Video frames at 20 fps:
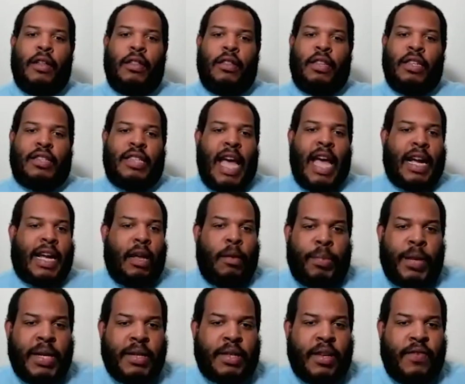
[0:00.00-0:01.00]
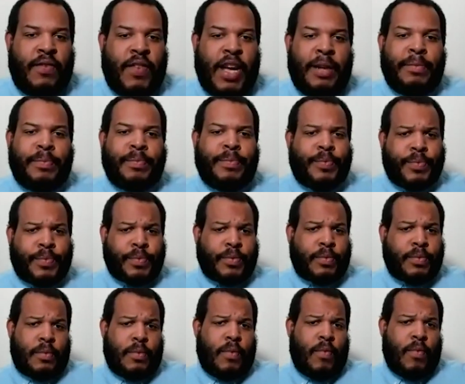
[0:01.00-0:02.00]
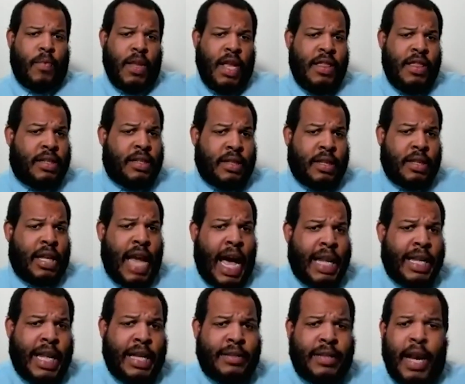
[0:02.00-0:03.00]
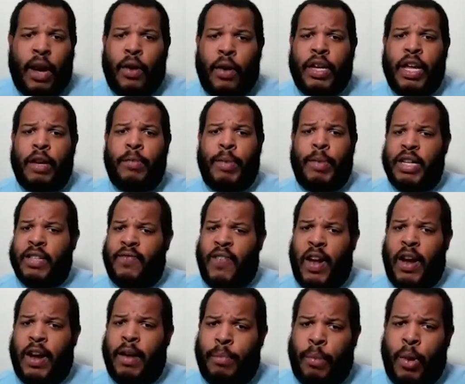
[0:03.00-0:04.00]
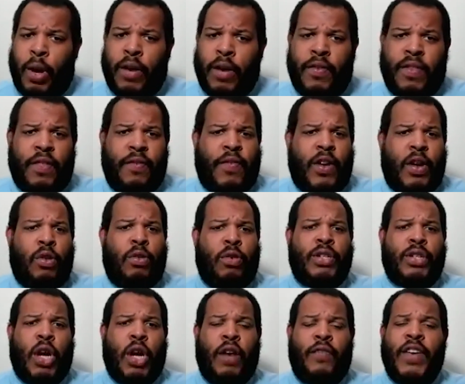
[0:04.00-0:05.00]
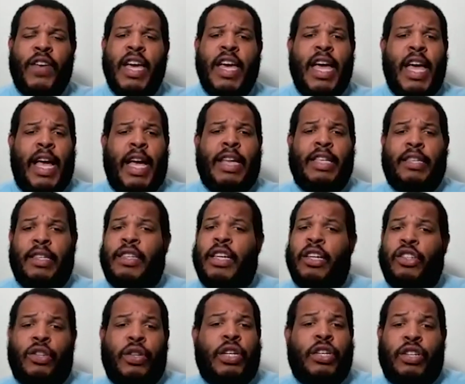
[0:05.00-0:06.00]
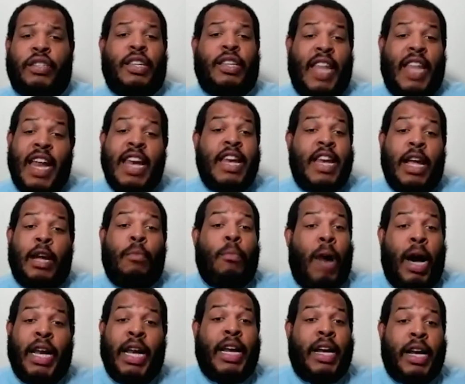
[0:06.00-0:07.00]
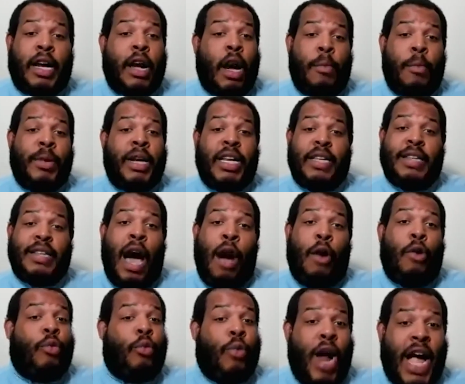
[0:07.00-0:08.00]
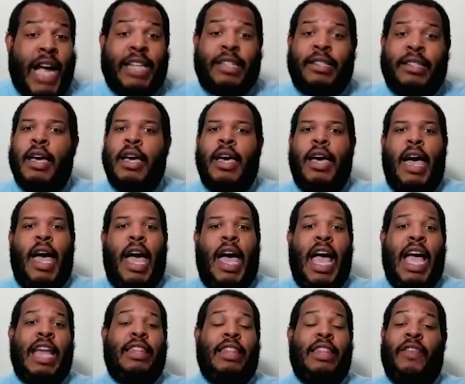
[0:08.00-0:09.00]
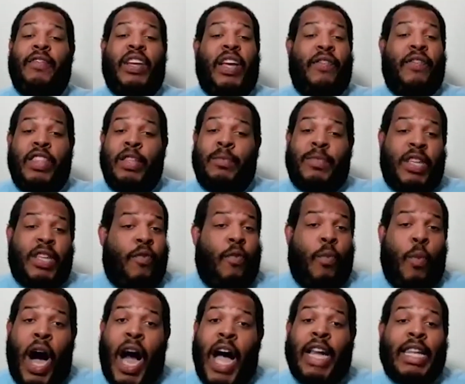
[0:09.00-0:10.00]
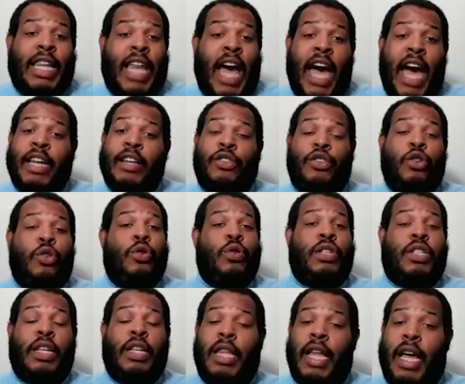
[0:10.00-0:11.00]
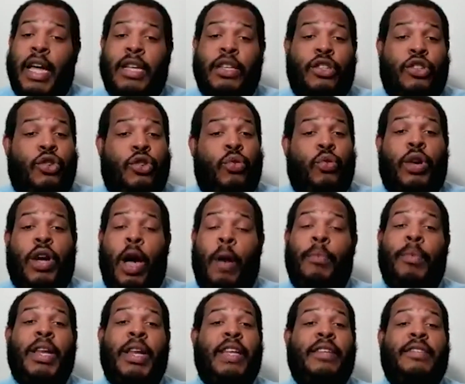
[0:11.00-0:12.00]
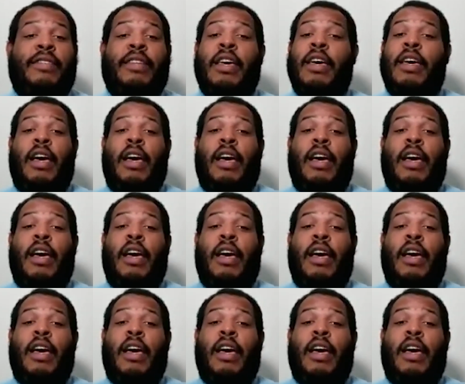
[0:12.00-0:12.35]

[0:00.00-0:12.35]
The second piece of it, and this is a lot less heralded, but it's very important at the Federal Reserve, is essentially just lending money to companies outright. And they've given themselves wide latitude to lend to companies,